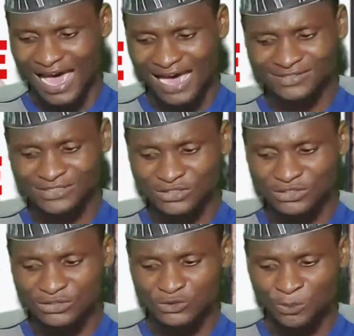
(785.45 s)
as
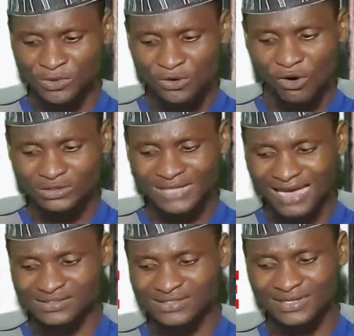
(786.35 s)
the Supreme Court
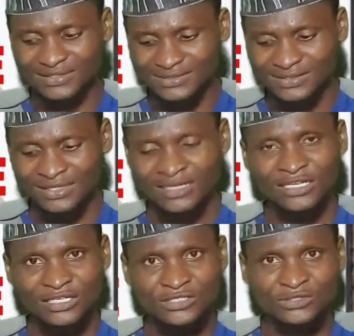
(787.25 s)
has said it,
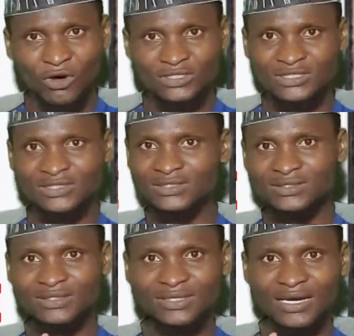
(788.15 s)
is not
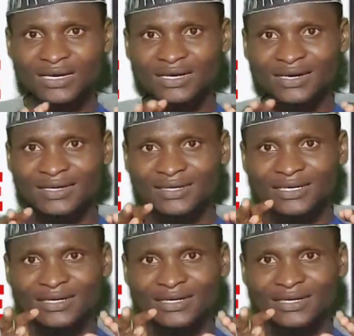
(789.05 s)
a